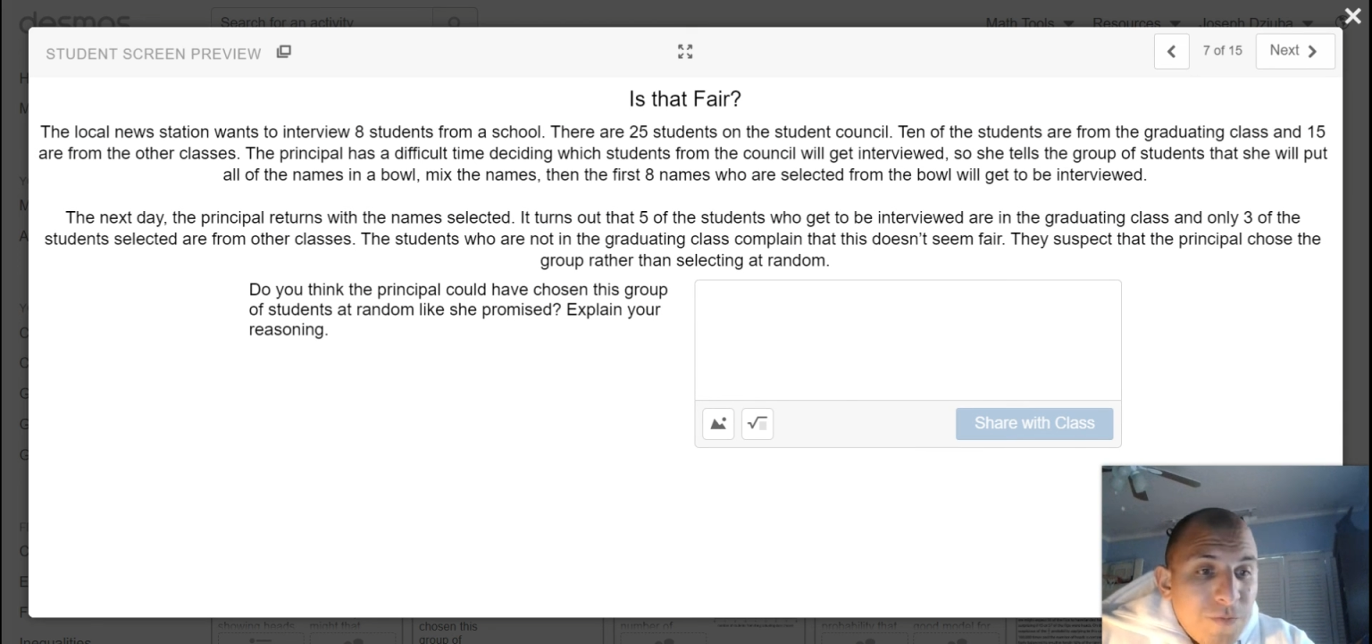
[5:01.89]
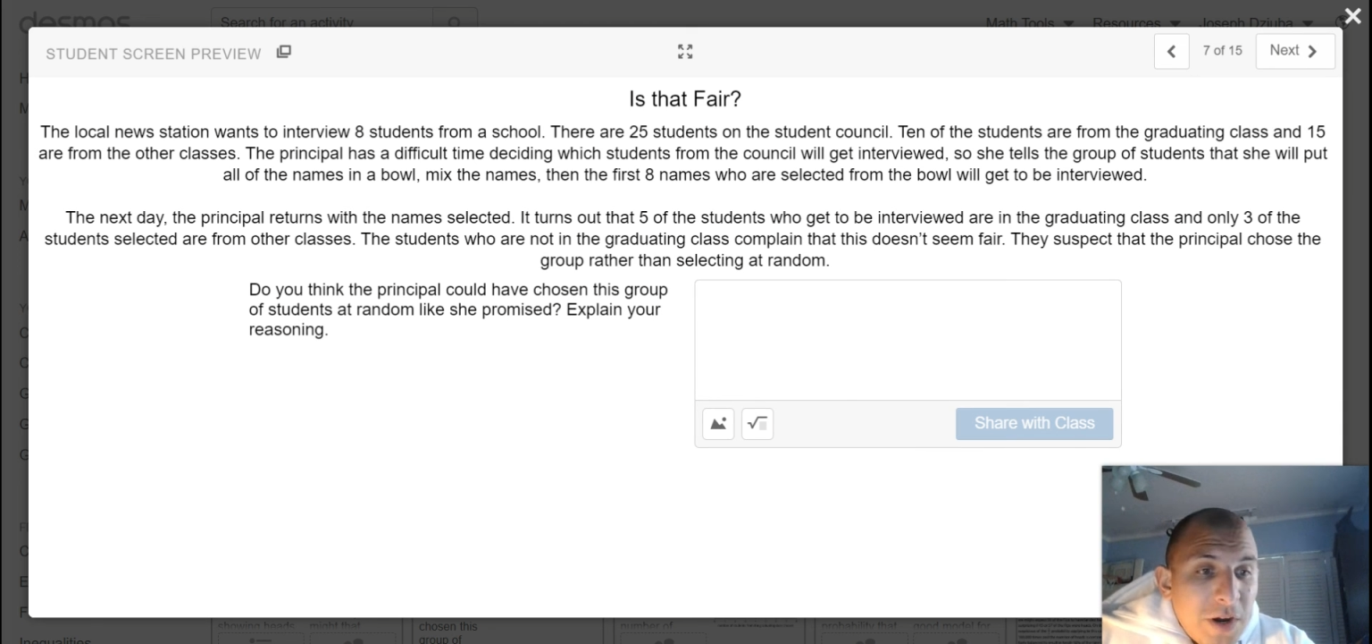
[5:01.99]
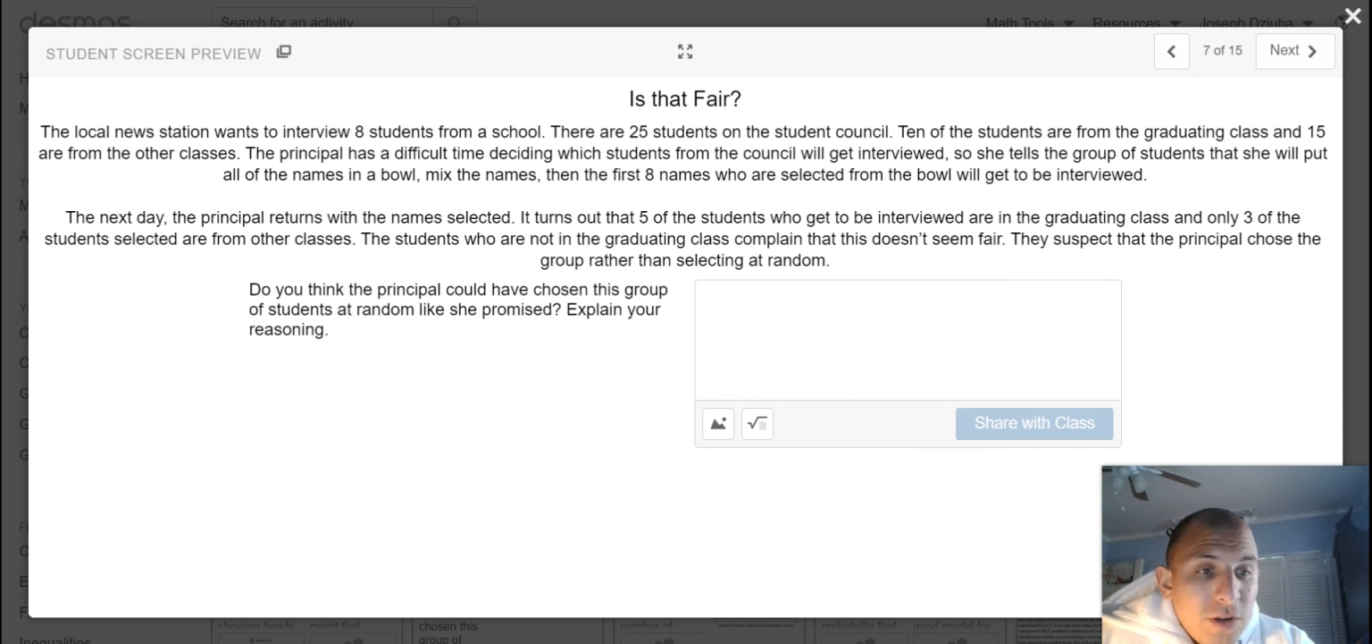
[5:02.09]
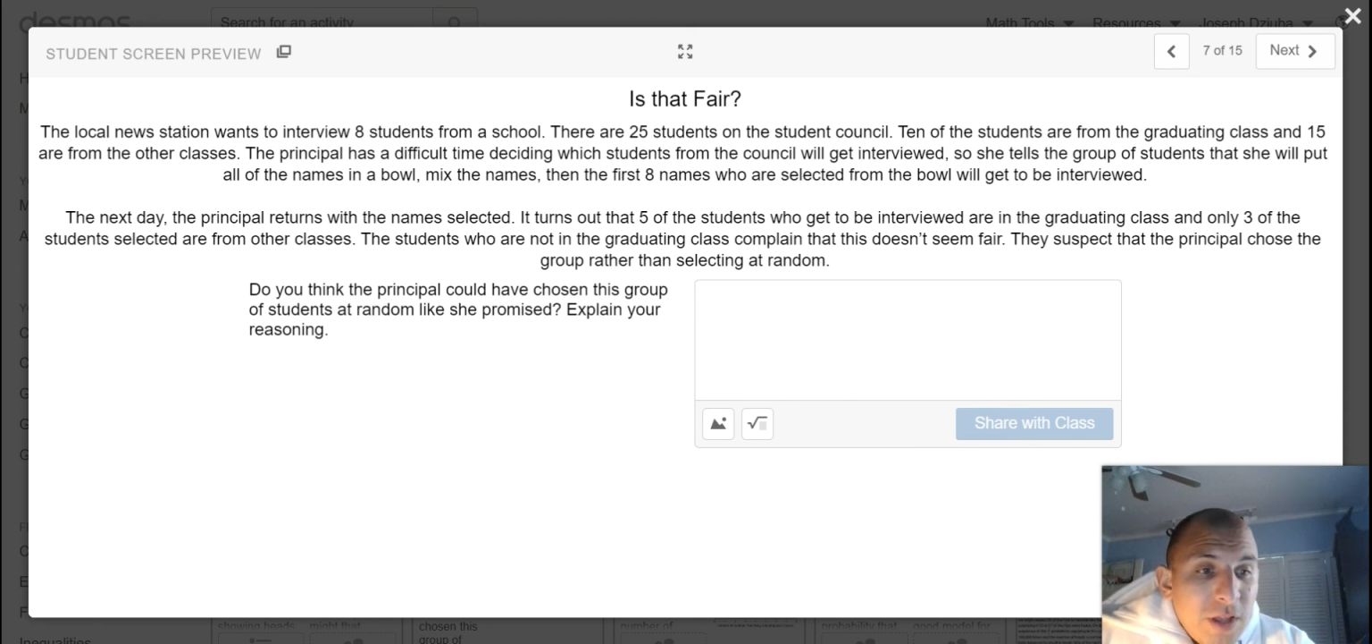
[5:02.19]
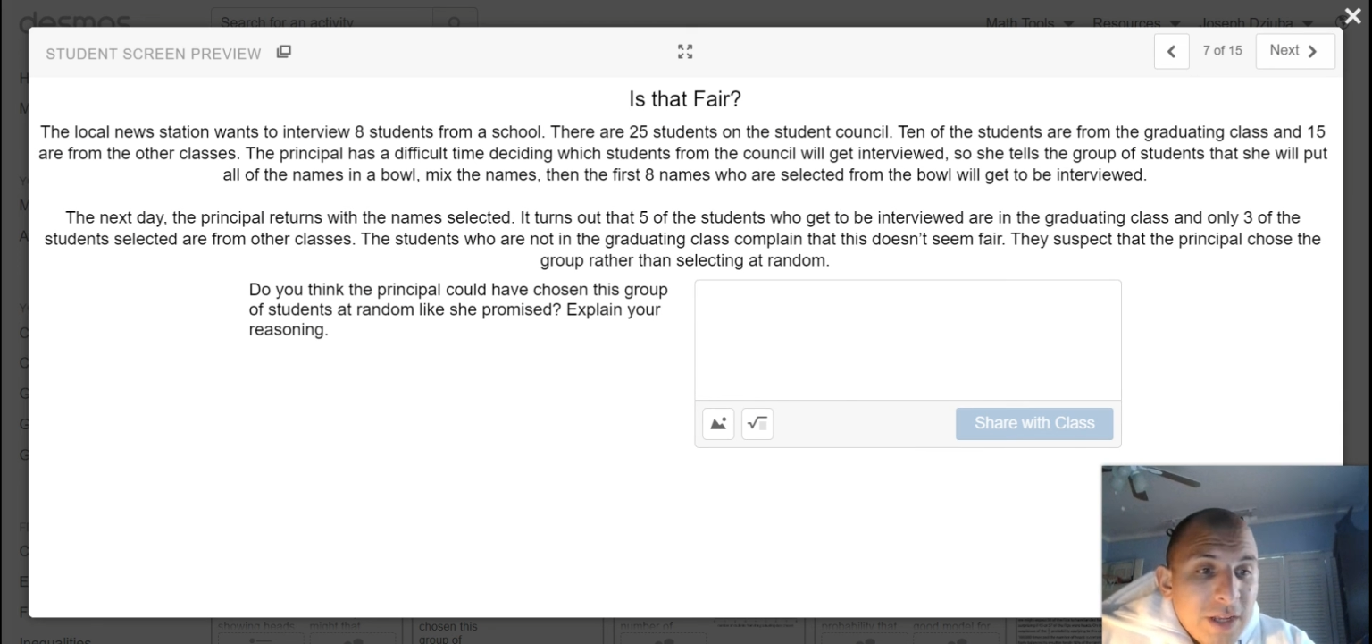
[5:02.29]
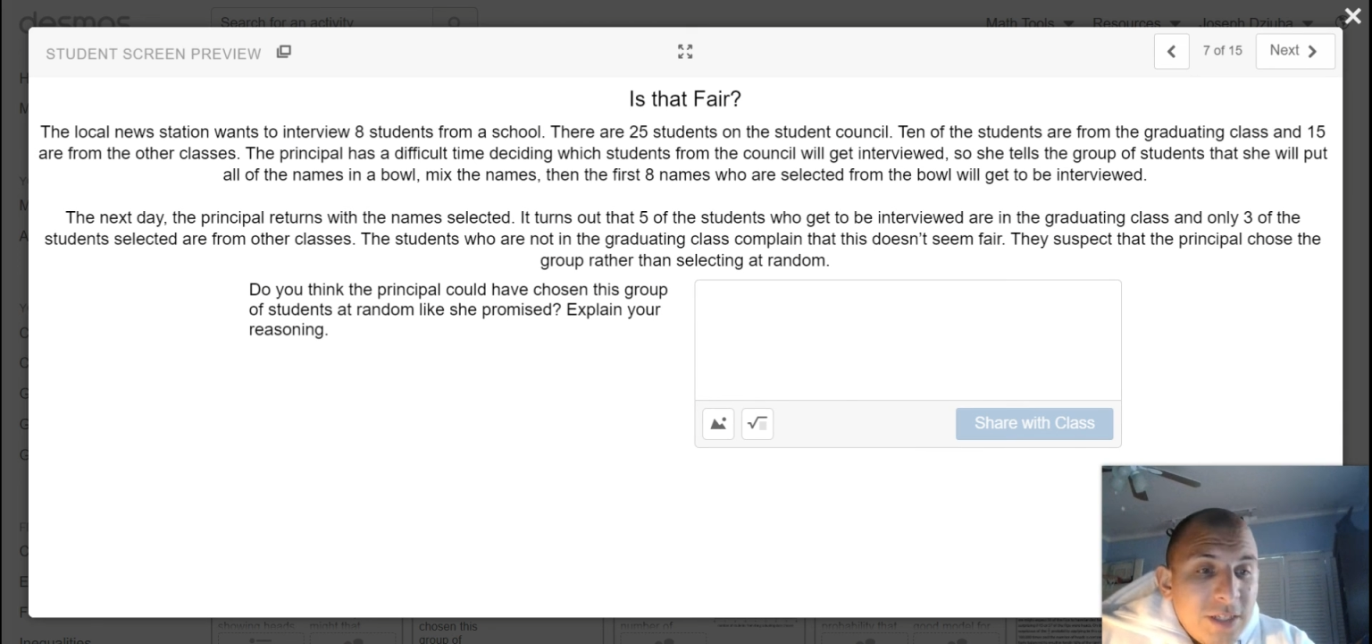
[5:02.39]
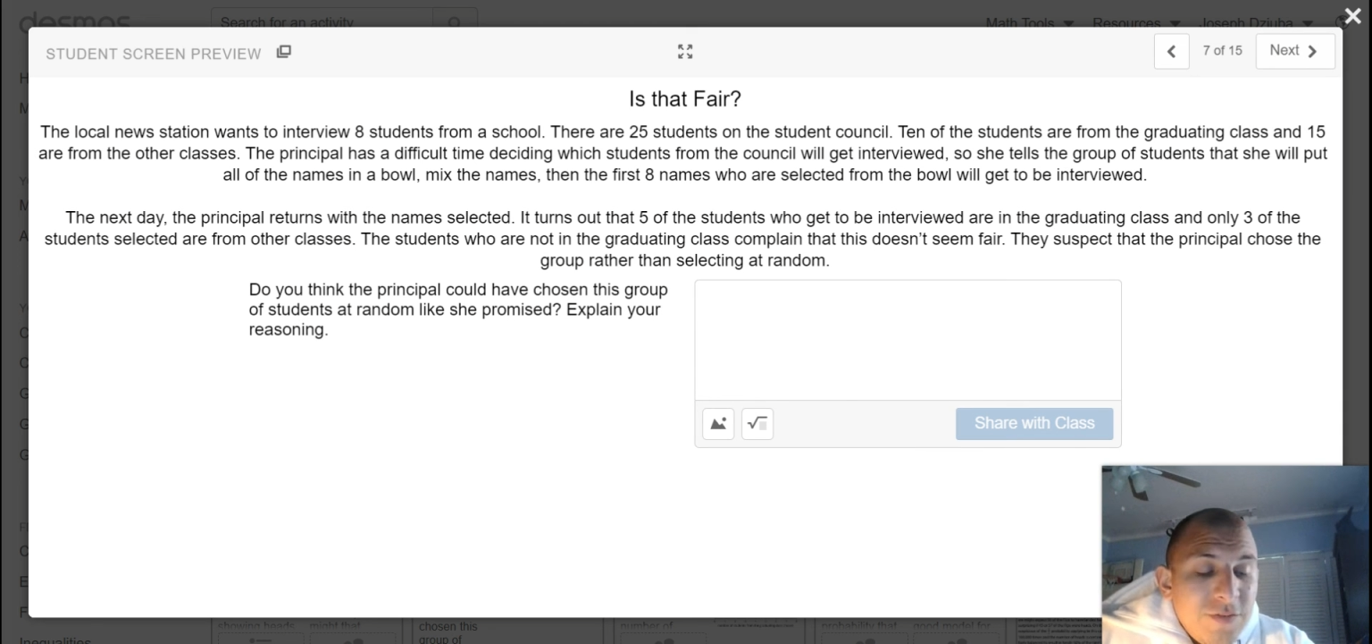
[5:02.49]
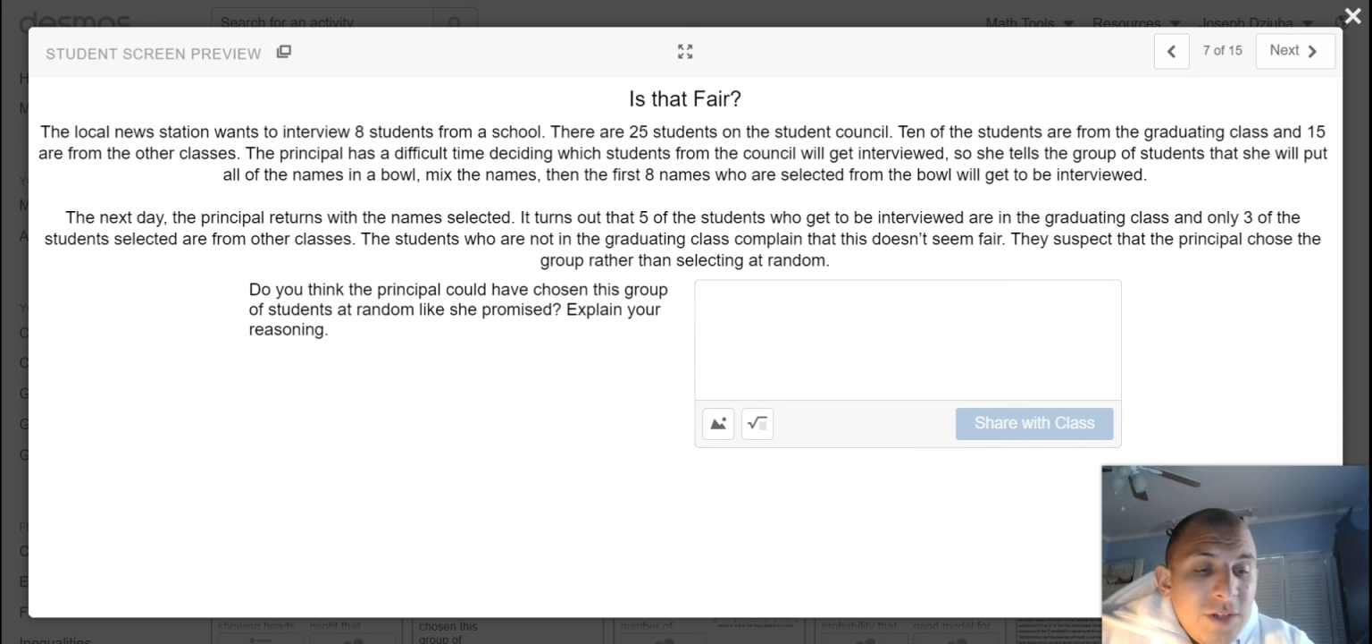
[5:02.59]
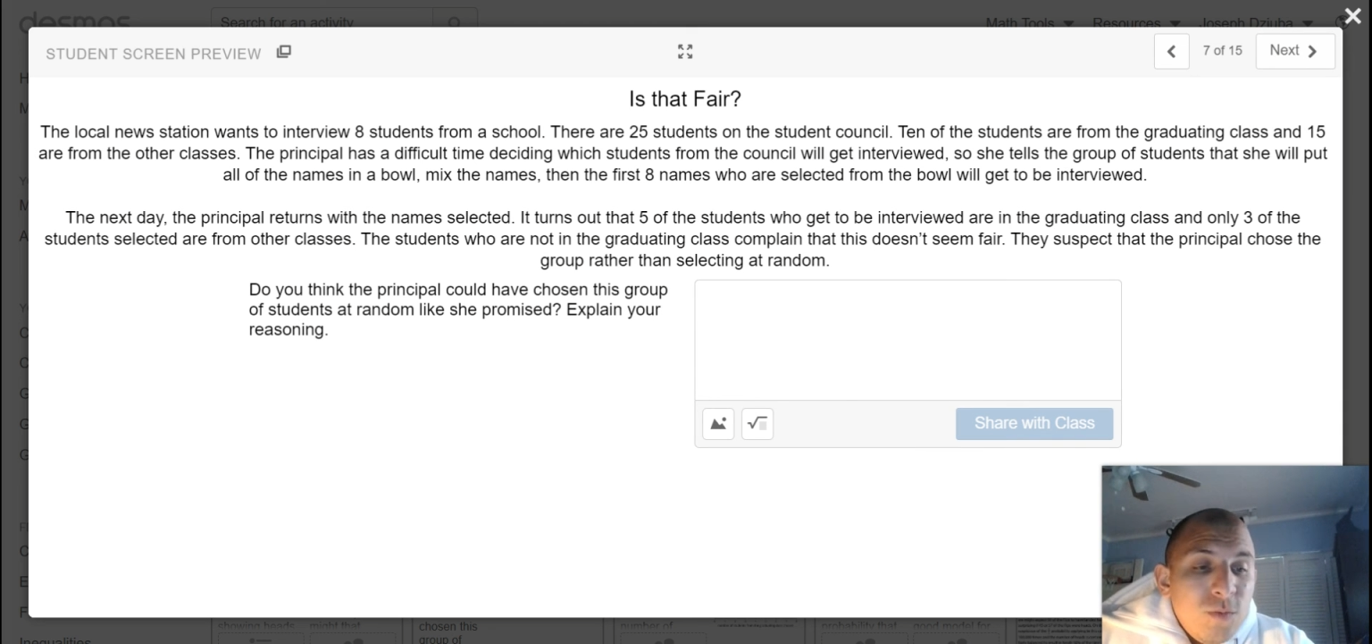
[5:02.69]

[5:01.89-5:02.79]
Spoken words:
final activity,